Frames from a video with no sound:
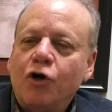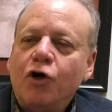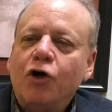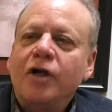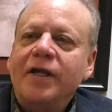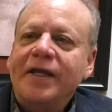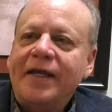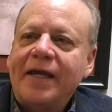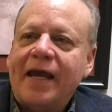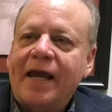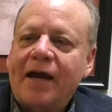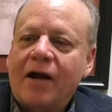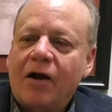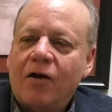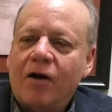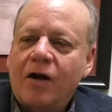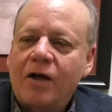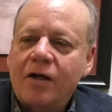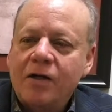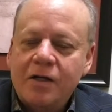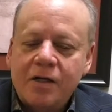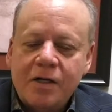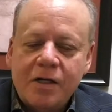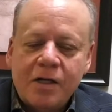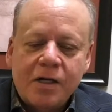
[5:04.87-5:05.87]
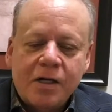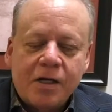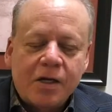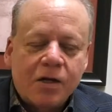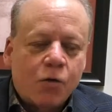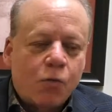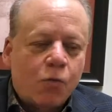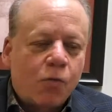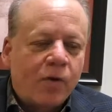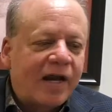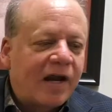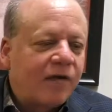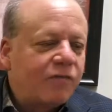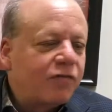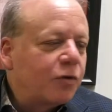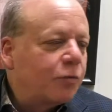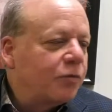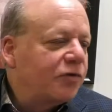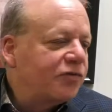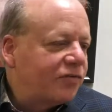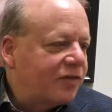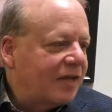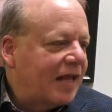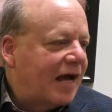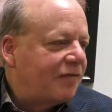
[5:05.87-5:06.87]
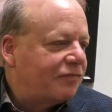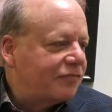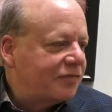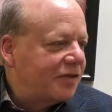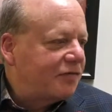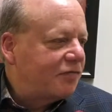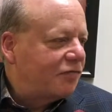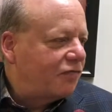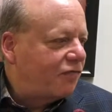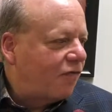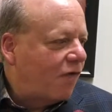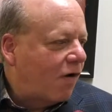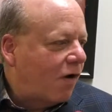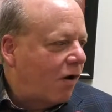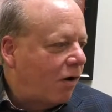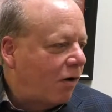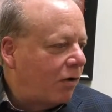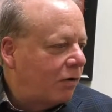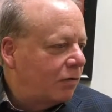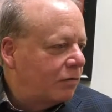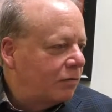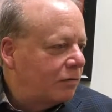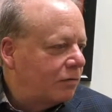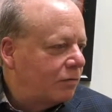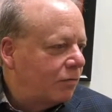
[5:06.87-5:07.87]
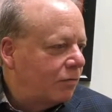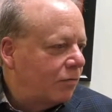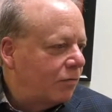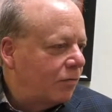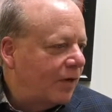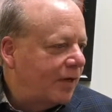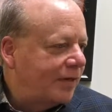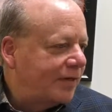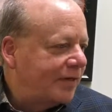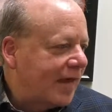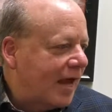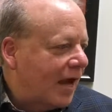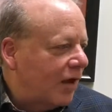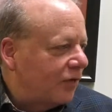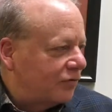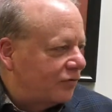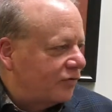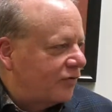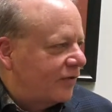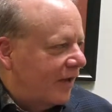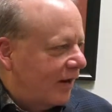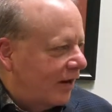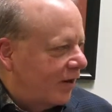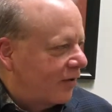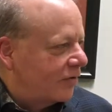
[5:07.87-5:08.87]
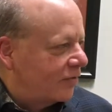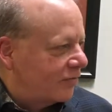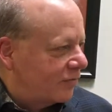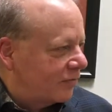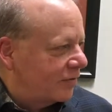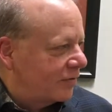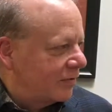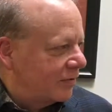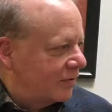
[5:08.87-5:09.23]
early era, whatever was left in fall went downstairs,